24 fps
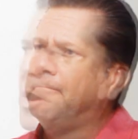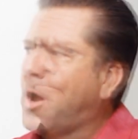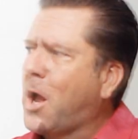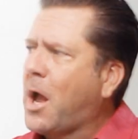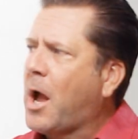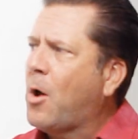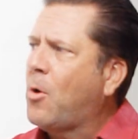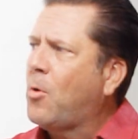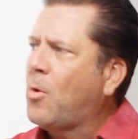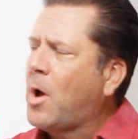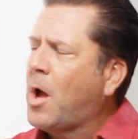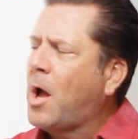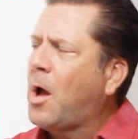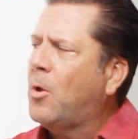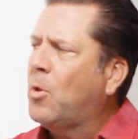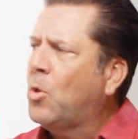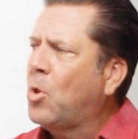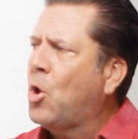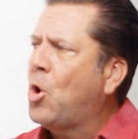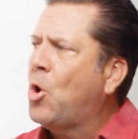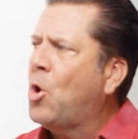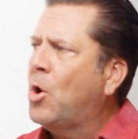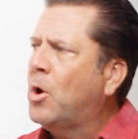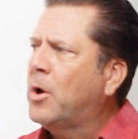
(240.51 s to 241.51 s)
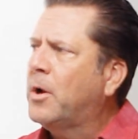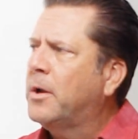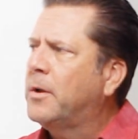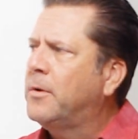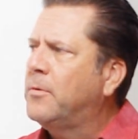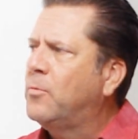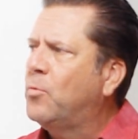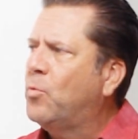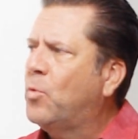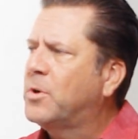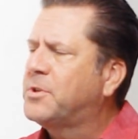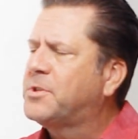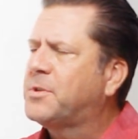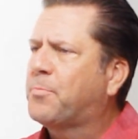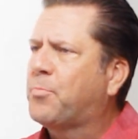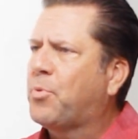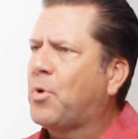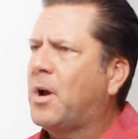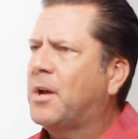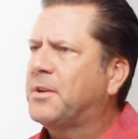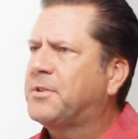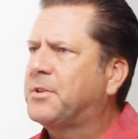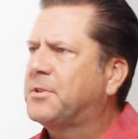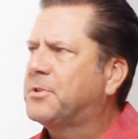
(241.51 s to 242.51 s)
how long and what's the
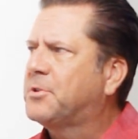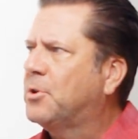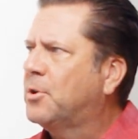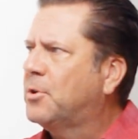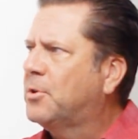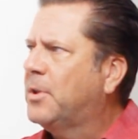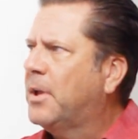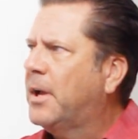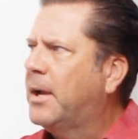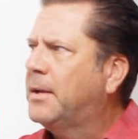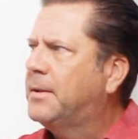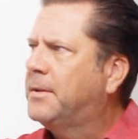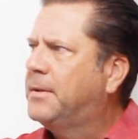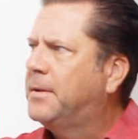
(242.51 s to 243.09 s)
process look like